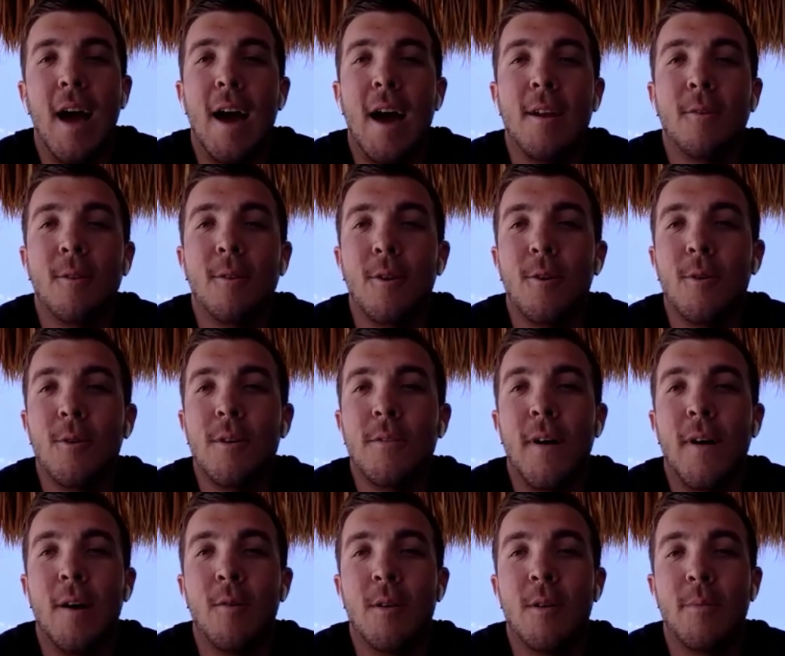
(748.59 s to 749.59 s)
I don't know
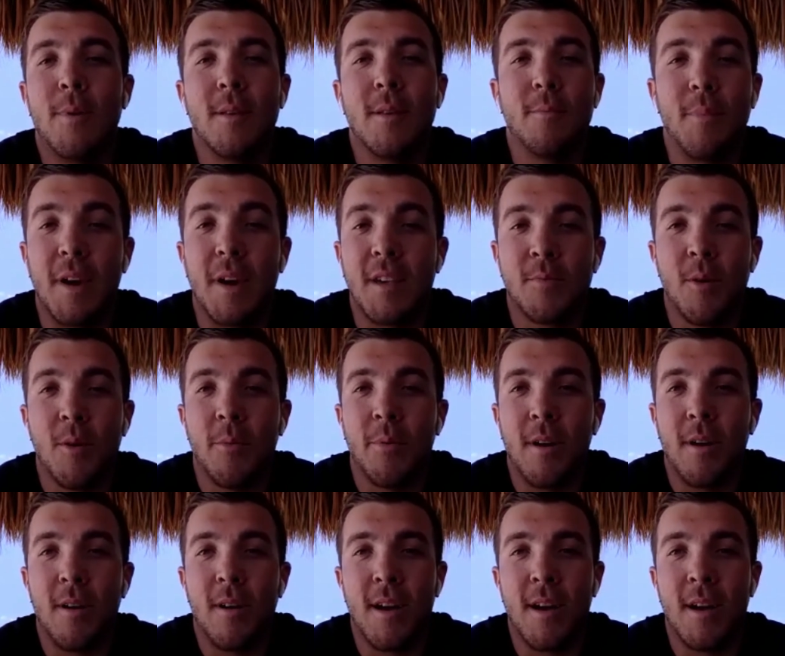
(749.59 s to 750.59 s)
if I would have been the baseball
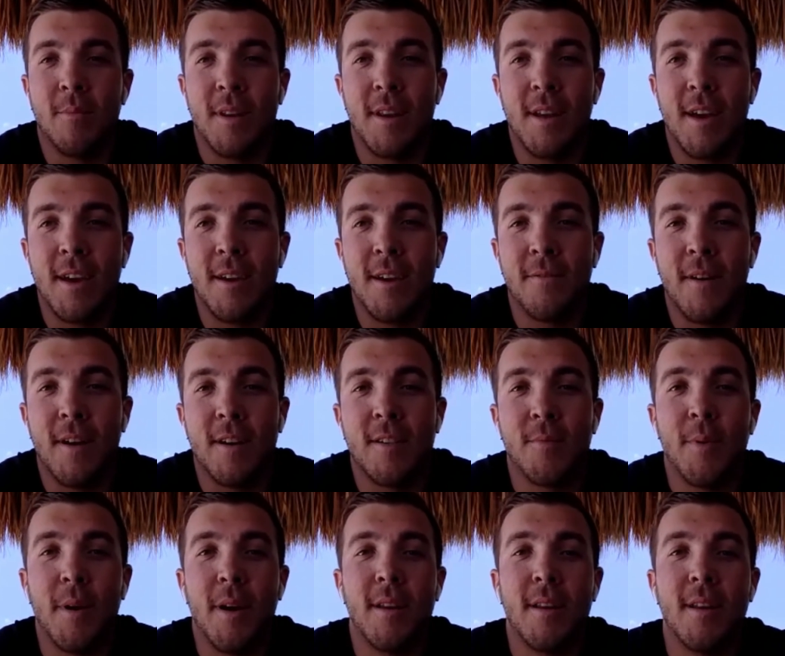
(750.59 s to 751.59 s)
player I am today if I
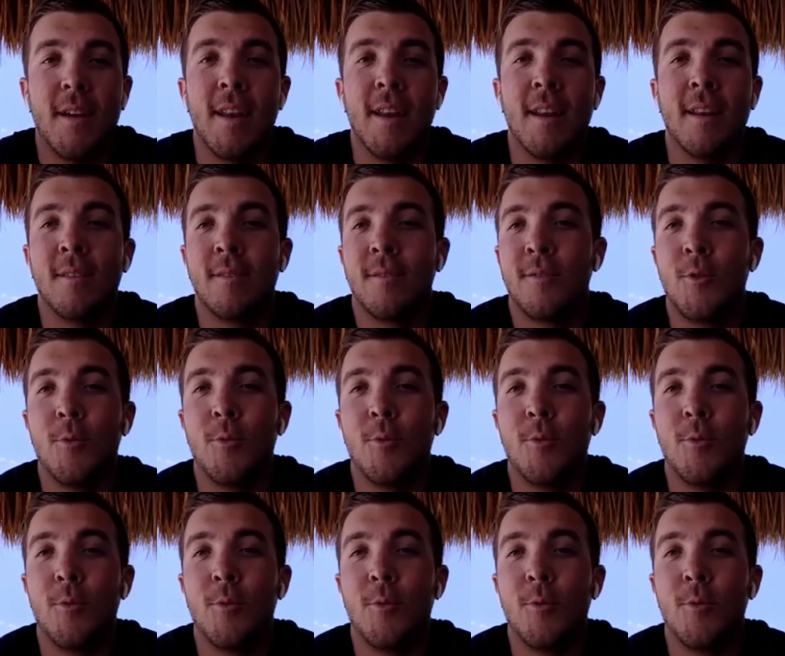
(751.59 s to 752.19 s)
spent in